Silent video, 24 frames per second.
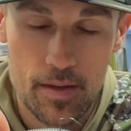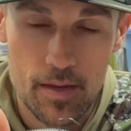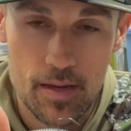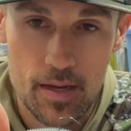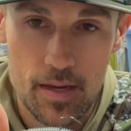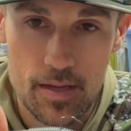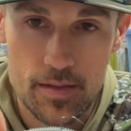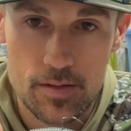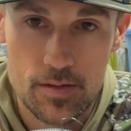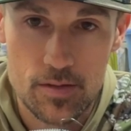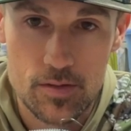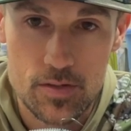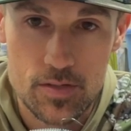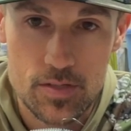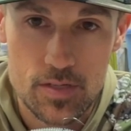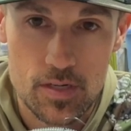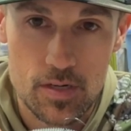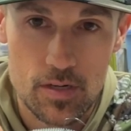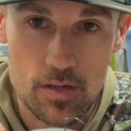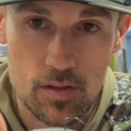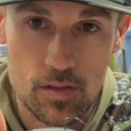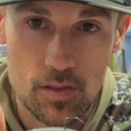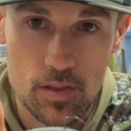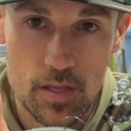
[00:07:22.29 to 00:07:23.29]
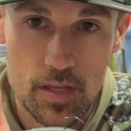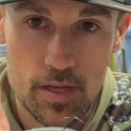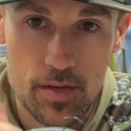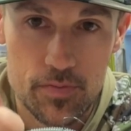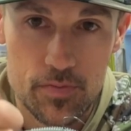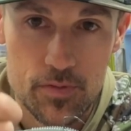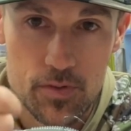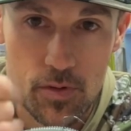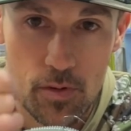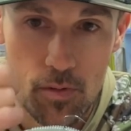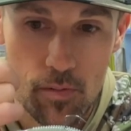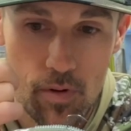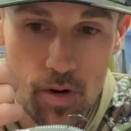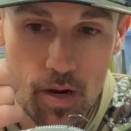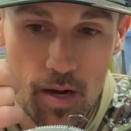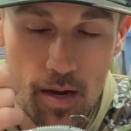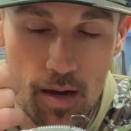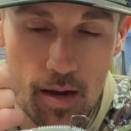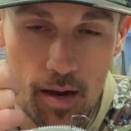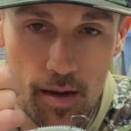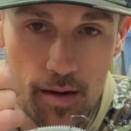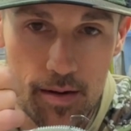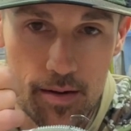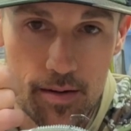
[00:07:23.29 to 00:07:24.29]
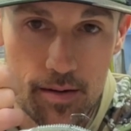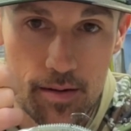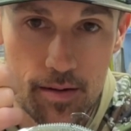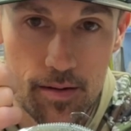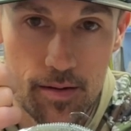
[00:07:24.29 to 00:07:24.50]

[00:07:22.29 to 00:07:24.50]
and you're just gonna lift your rod